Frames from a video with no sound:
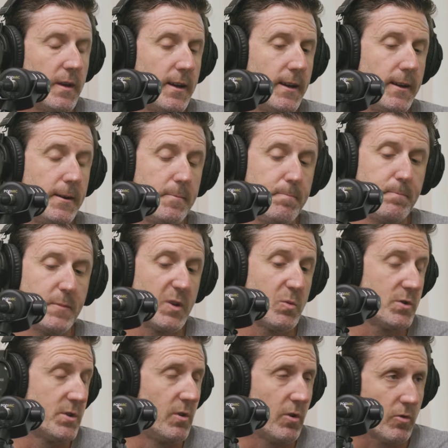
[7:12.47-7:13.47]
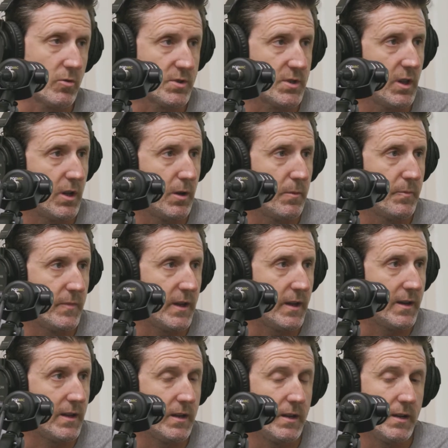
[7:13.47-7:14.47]
but it was an all-girls club,
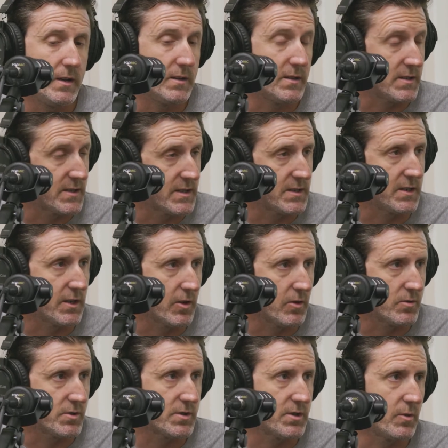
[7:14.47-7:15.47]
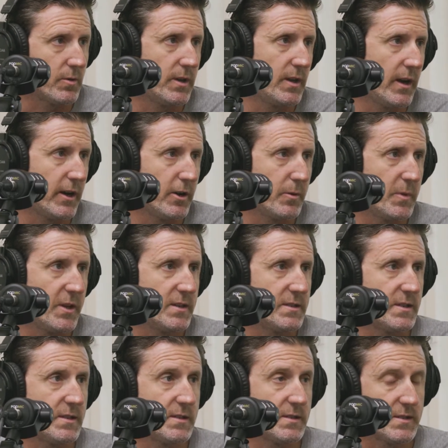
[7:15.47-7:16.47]
and he needed an assistant coach. So he hired me
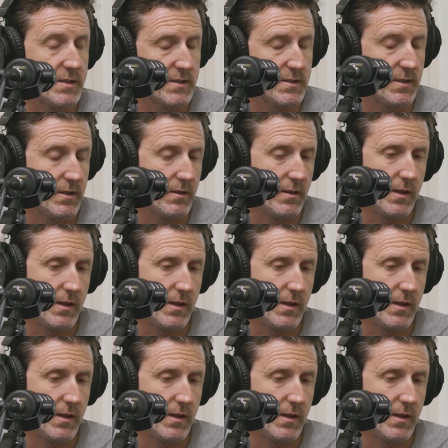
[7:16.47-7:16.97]
as his assistant.